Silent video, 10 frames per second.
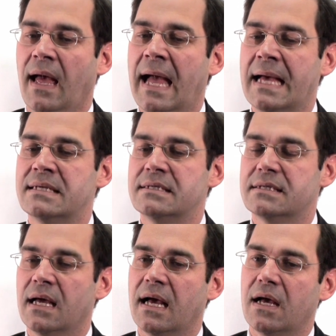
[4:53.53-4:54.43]

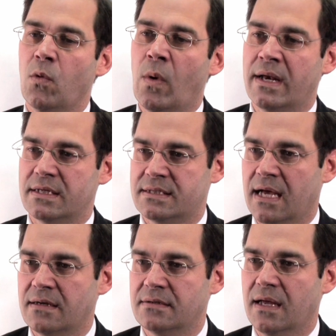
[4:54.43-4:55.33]
And when it's
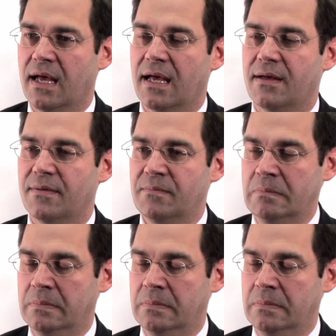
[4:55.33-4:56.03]
done, I